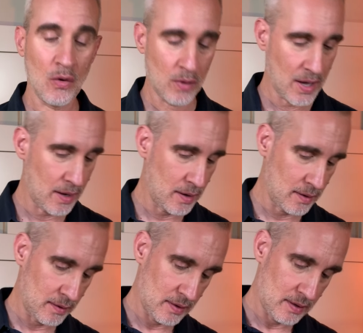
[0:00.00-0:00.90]
Okay,
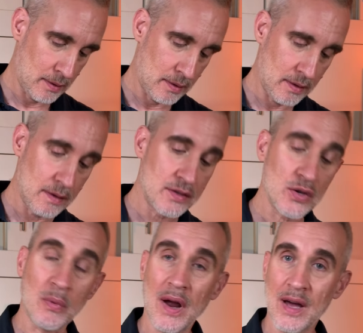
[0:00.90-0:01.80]
so
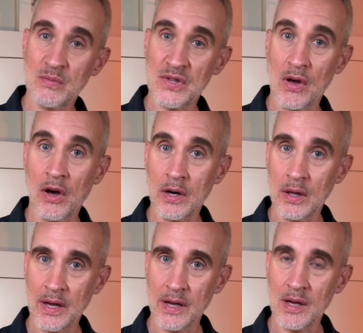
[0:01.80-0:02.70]
perhaps the
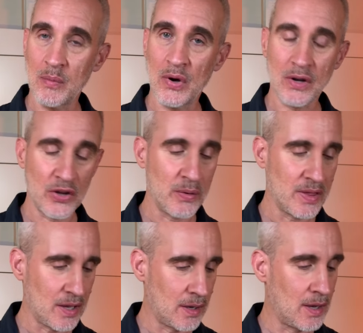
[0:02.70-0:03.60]
Ottolenghi book you were
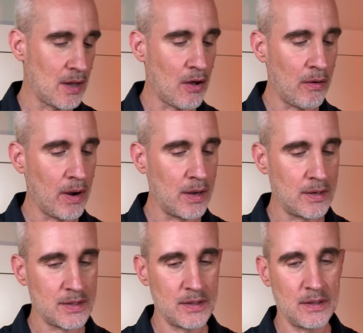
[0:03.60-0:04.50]
thinking, all
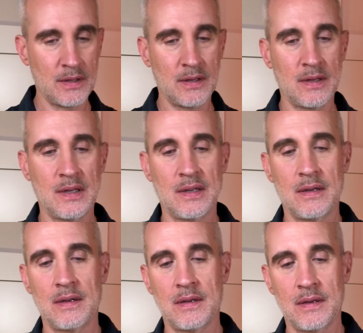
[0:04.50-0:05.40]

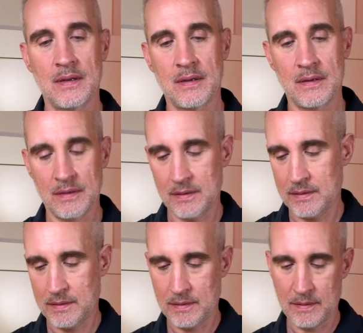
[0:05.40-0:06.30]
right.
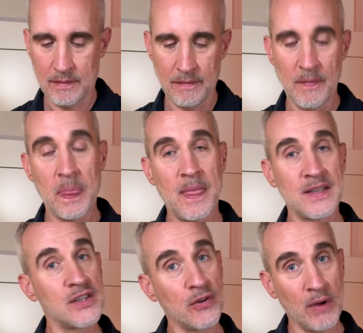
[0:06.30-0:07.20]

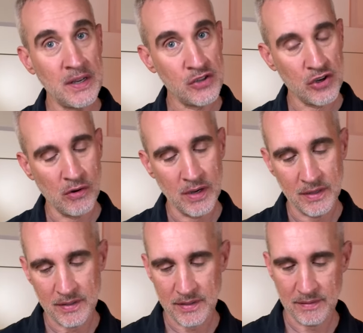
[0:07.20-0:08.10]
That's a great
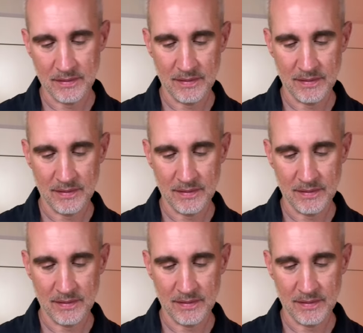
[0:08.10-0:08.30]
choice.